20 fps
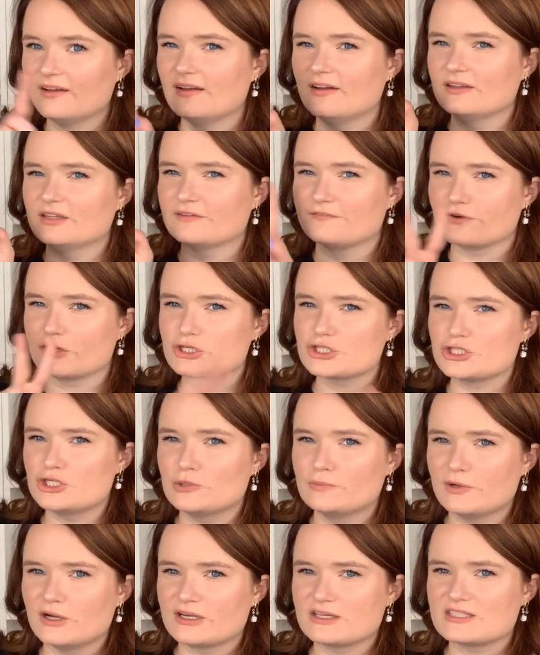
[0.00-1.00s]
the first two
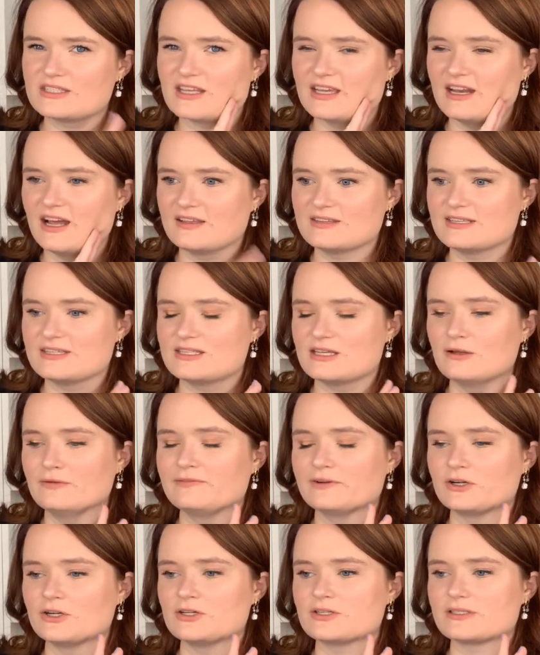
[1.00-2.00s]
books in Elsie
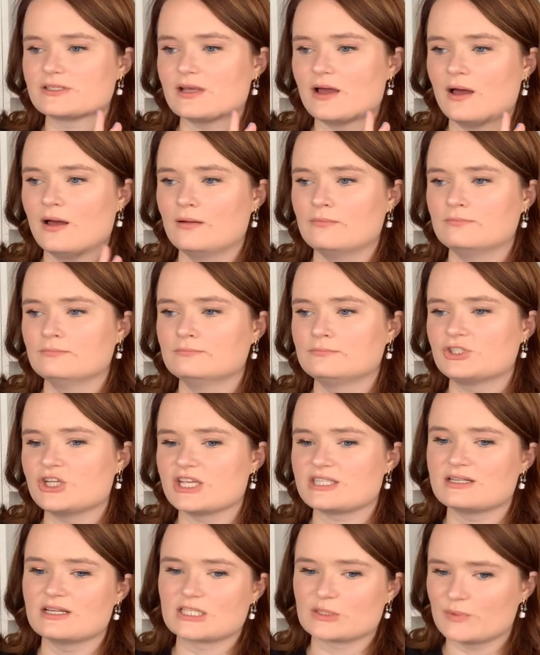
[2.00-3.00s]
Silver's um,
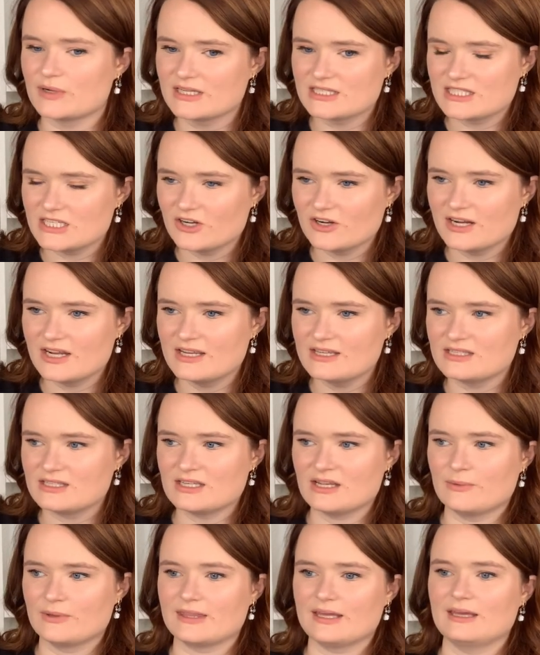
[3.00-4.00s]
Chestnut Spring series
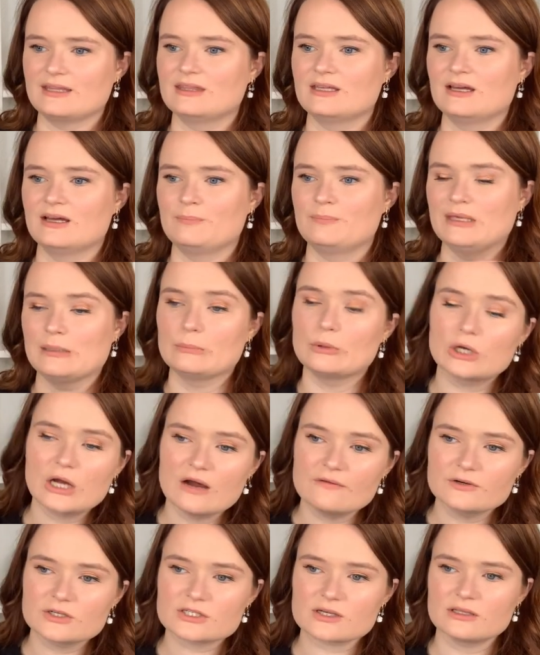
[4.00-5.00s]
with like the people
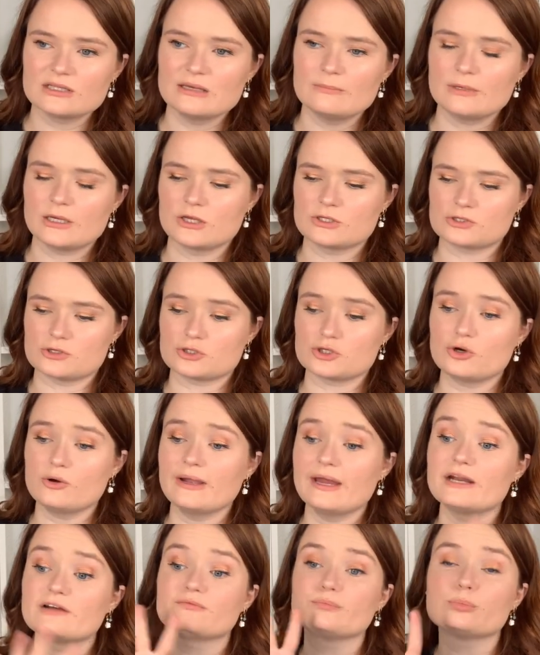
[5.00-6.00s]
covers on them because those are
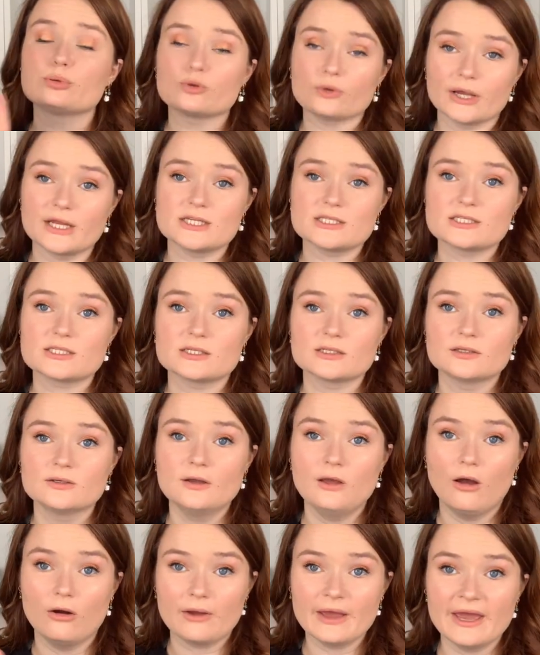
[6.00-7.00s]
going out of print,
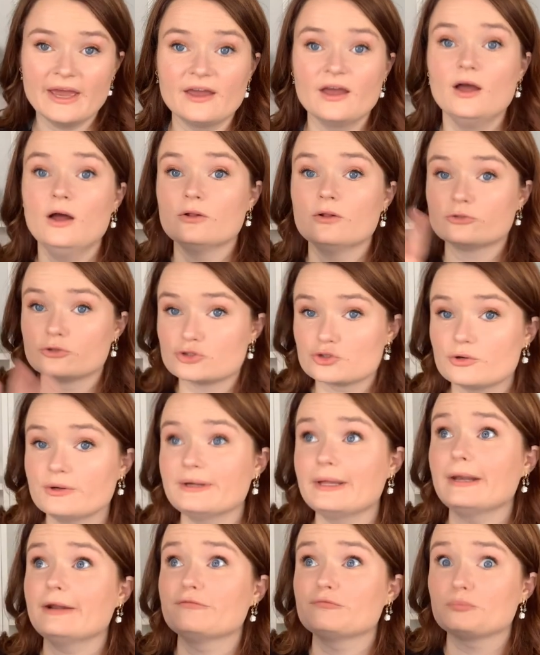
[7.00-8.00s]
okay? Those are going
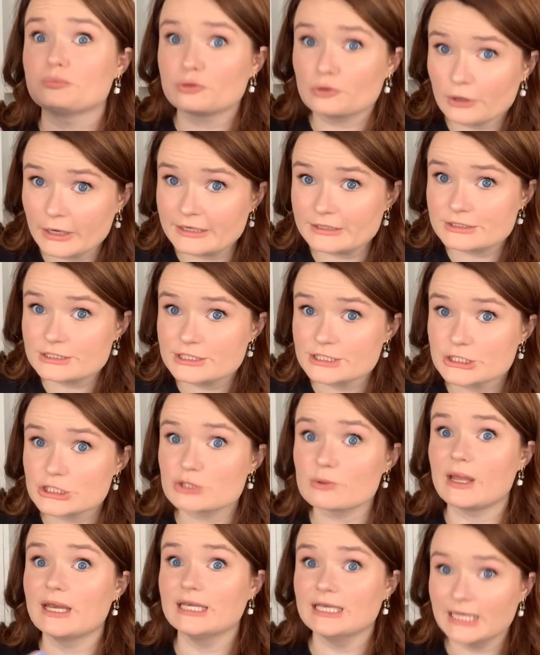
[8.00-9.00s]
out of print,
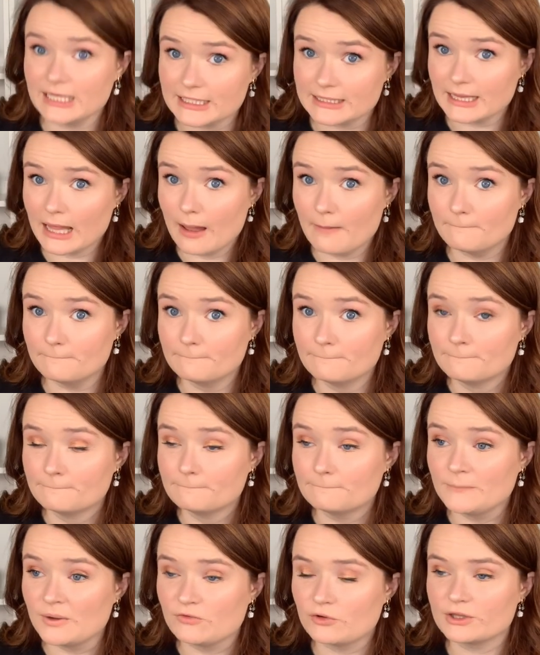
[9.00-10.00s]
so I need them
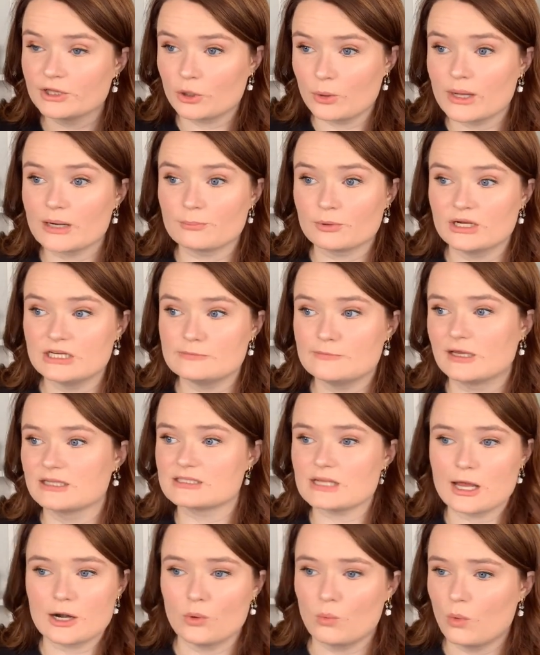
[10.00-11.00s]
before they go out of print because
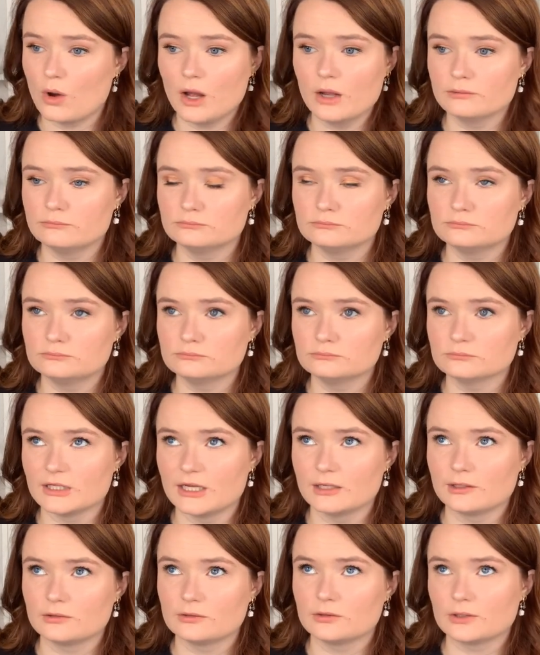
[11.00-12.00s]
I don't want
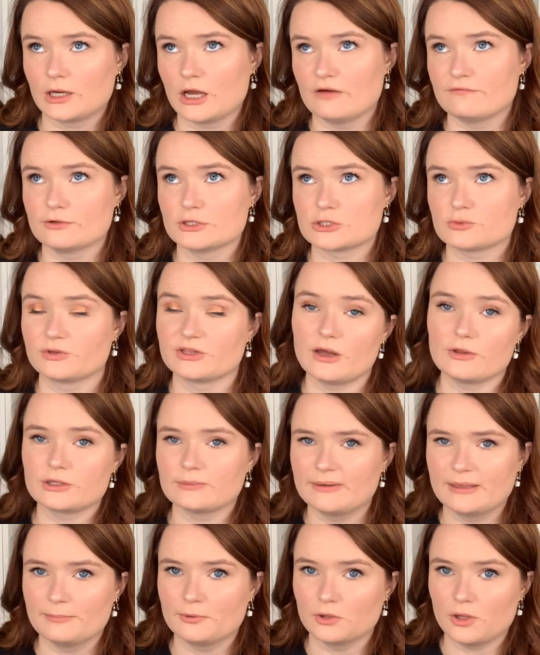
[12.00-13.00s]
like the covers without the
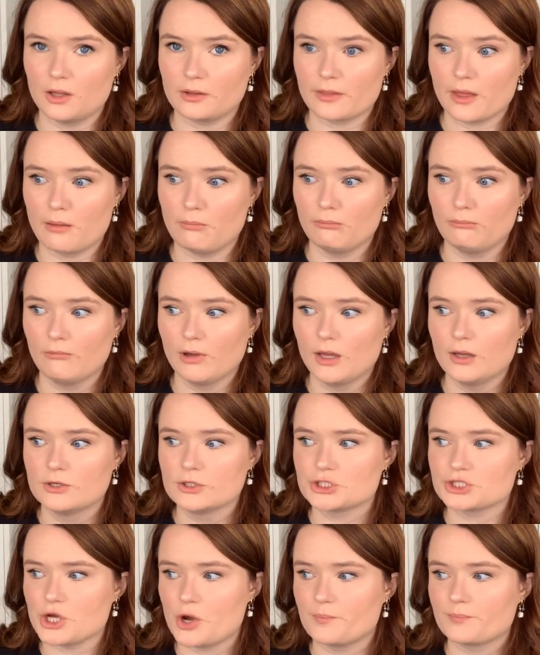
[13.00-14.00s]
people on them.
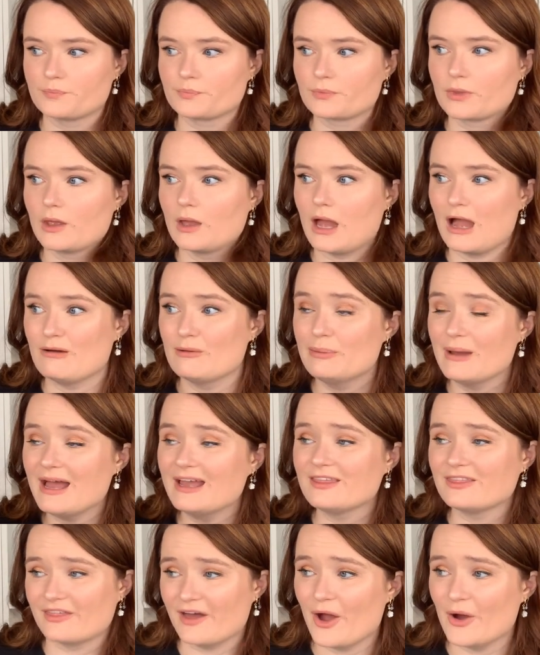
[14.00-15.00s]
So I'll be
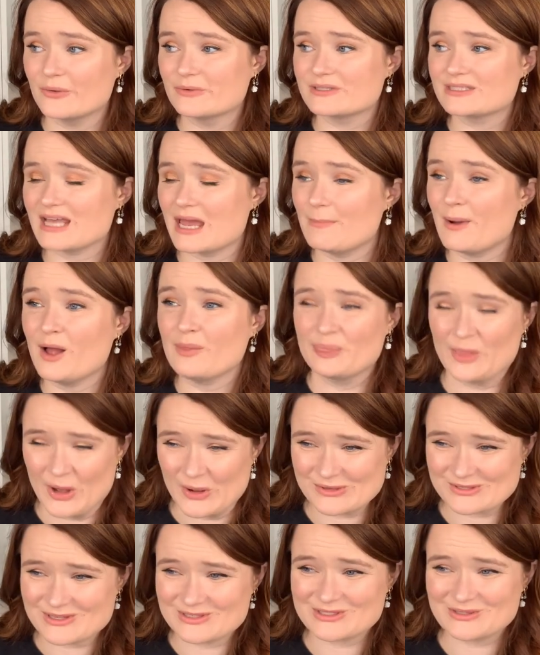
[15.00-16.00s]
buying those. I bought
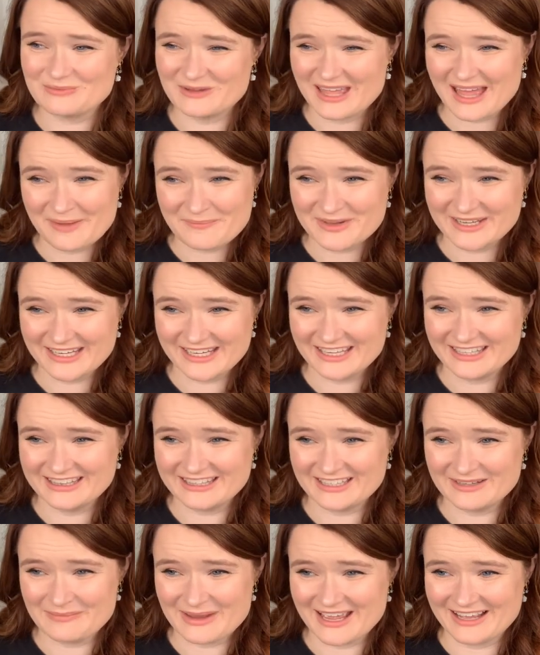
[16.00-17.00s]
those. Those will be coming in
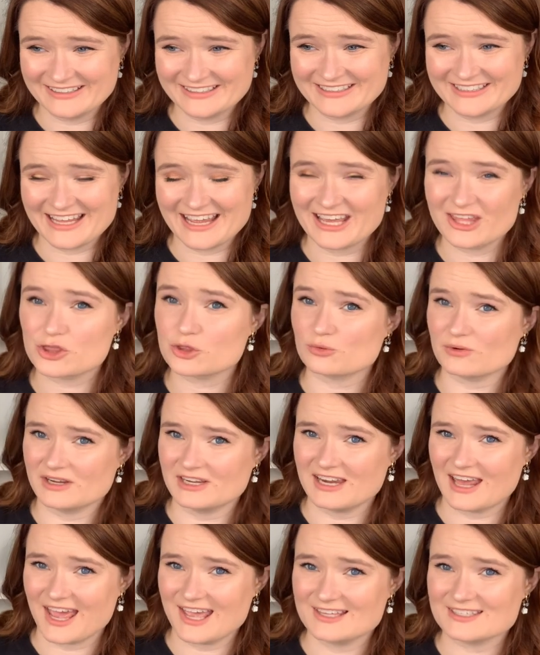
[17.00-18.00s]
the mail in like three
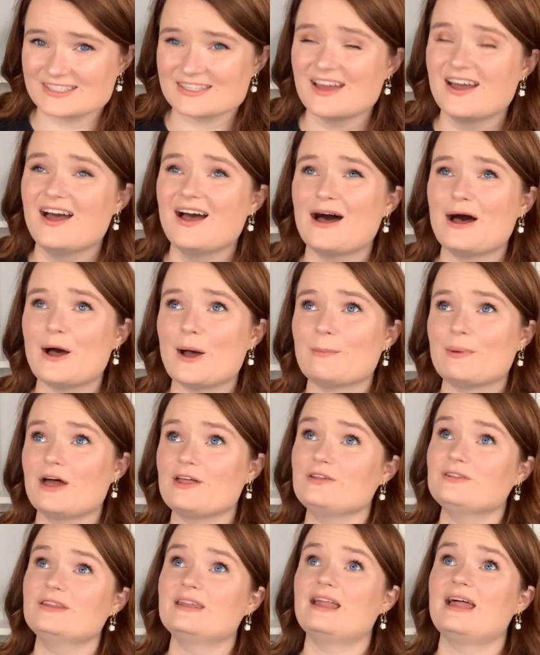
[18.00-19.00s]
days. Um, but
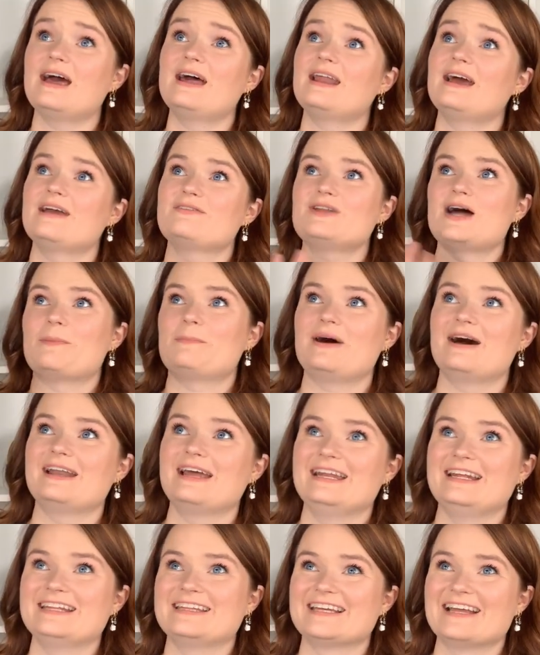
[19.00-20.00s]
other than that, I have not bought
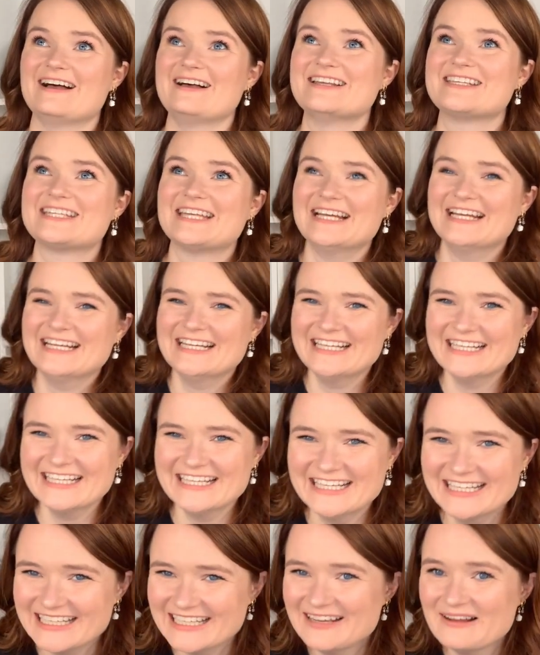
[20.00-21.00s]
anything else.
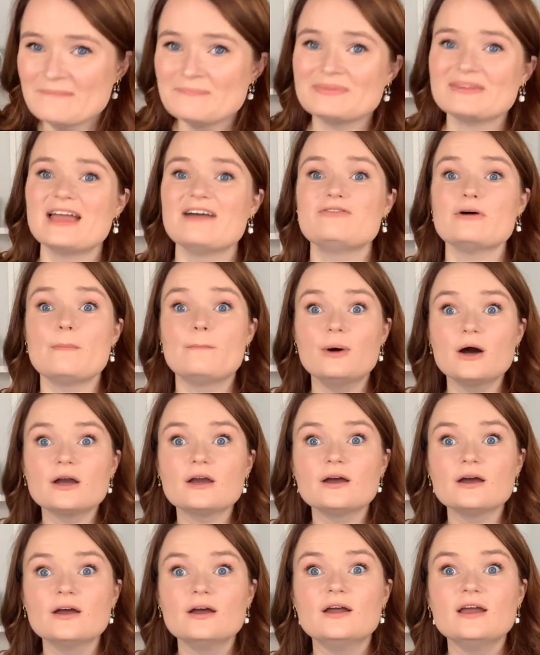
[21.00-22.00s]
If a book
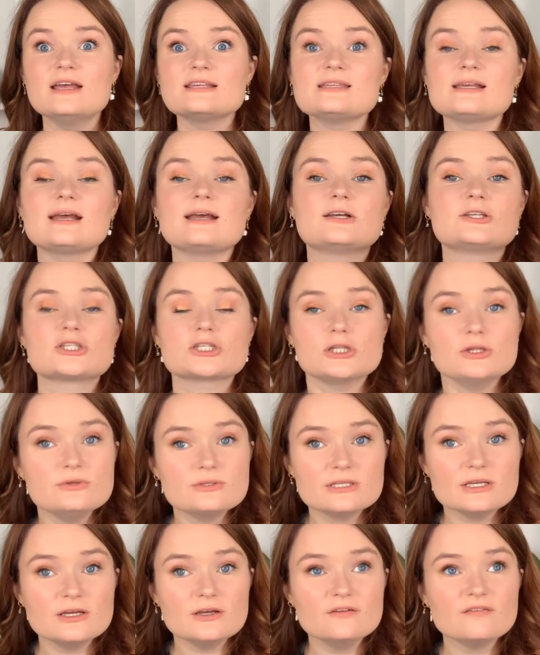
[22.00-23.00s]
it's like
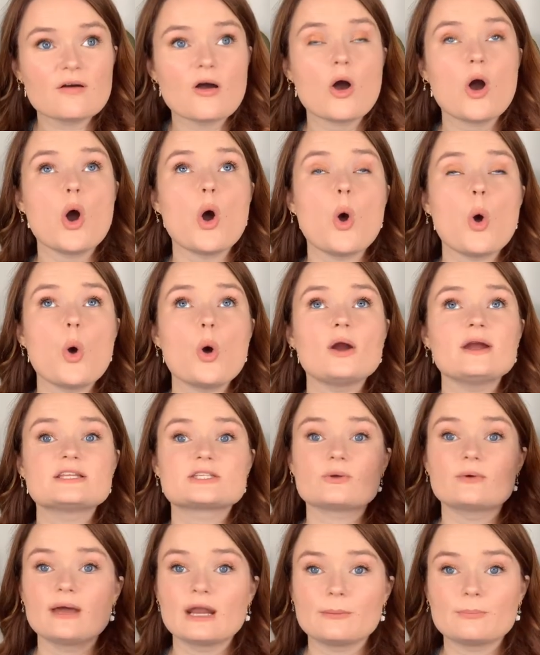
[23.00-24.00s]
exclusive or it's
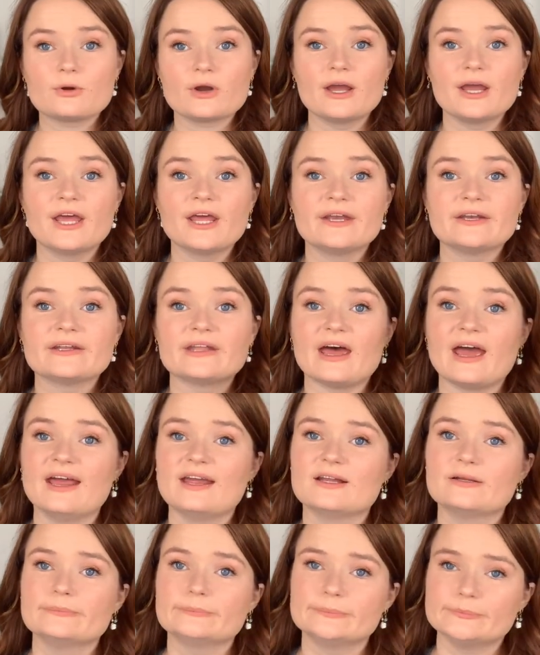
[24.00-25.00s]
going out of print,
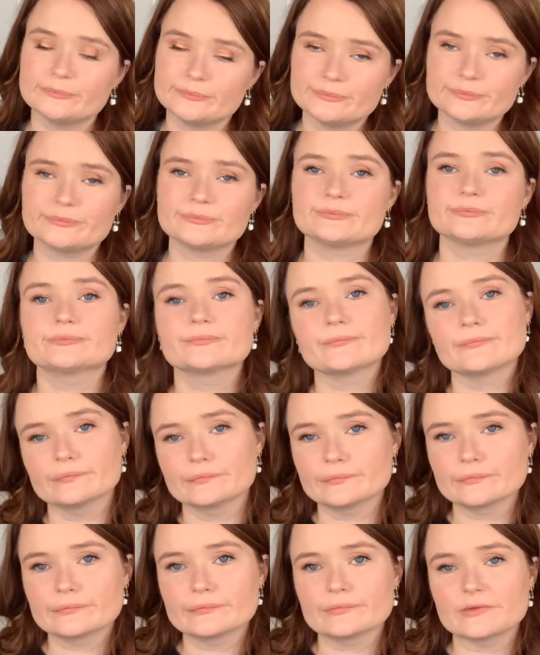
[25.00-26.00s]
like
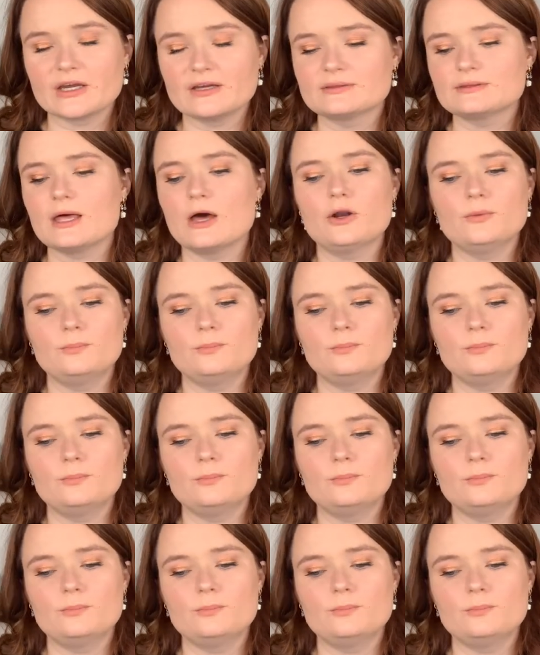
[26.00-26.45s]
that'll